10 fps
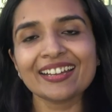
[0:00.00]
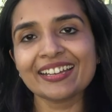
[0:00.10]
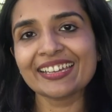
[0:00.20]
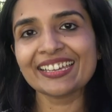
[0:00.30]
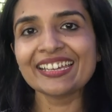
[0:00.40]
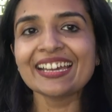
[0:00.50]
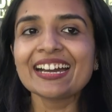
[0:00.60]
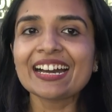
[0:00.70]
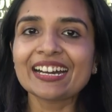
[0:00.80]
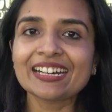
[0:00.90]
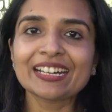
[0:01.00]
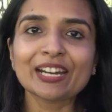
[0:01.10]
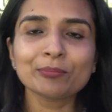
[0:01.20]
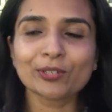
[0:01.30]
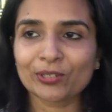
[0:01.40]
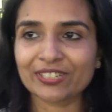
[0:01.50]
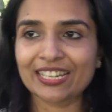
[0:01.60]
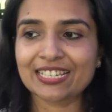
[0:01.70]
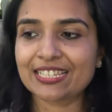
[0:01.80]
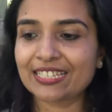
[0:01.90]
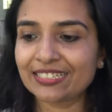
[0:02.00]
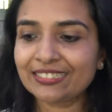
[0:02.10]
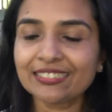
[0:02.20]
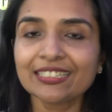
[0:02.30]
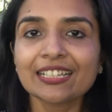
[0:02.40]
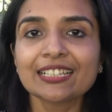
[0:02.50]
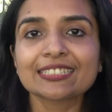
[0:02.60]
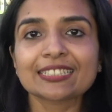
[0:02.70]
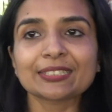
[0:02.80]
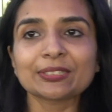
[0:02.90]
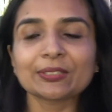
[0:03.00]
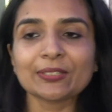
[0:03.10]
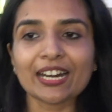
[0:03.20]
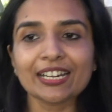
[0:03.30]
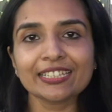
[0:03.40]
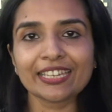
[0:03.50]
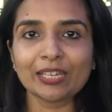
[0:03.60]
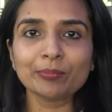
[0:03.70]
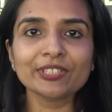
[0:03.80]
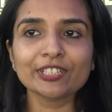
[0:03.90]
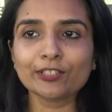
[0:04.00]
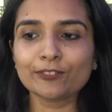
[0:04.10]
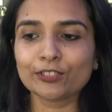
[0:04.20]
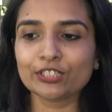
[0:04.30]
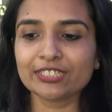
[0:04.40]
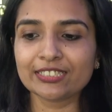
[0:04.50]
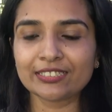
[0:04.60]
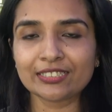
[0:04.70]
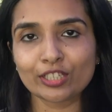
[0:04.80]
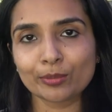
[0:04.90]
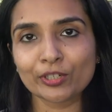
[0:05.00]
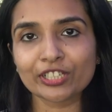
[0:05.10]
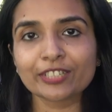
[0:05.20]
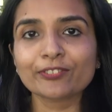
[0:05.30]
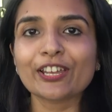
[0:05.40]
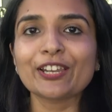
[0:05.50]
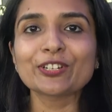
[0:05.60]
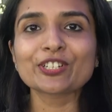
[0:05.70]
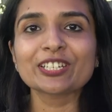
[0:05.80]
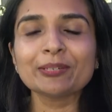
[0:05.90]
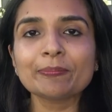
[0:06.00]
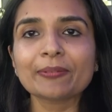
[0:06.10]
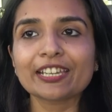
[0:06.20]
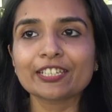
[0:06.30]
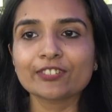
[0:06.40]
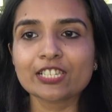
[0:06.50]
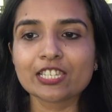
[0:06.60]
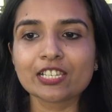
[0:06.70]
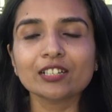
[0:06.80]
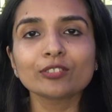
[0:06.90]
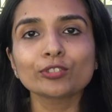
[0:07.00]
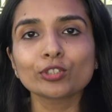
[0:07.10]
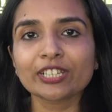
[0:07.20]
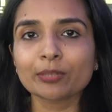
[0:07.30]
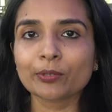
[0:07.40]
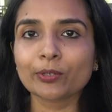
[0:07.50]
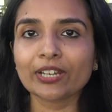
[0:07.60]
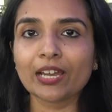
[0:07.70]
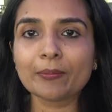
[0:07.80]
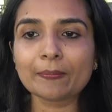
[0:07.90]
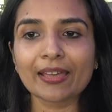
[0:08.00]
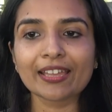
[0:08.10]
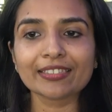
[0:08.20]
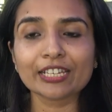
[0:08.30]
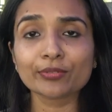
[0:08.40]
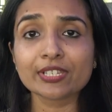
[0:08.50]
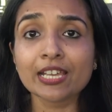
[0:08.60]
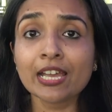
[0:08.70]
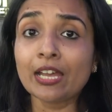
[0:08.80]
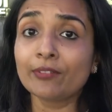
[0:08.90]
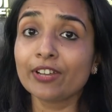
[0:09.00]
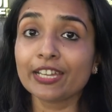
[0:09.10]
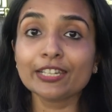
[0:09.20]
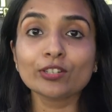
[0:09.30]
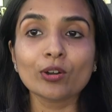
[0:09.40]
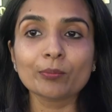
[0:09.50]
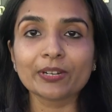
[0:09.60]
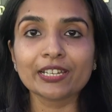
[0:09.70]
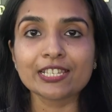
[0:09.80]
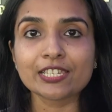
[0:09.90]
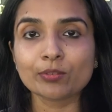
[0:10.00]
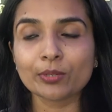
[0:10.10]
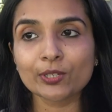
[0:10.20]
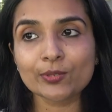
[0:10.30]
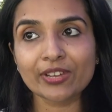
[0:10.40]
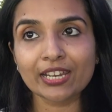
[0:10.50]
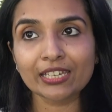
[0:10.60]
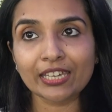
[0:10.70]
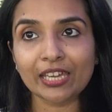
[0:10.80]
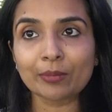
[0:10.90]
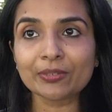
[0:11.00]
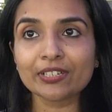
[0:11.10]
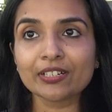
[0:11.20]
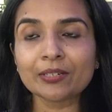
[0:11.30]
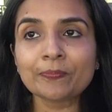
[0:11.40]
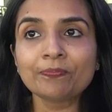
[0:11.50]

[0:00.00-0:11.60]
Hi, uh, I'm Doctor Esther. So I came here for the robotic fellowship. It was a four-day program, and that was very comprehensive, because when I came here,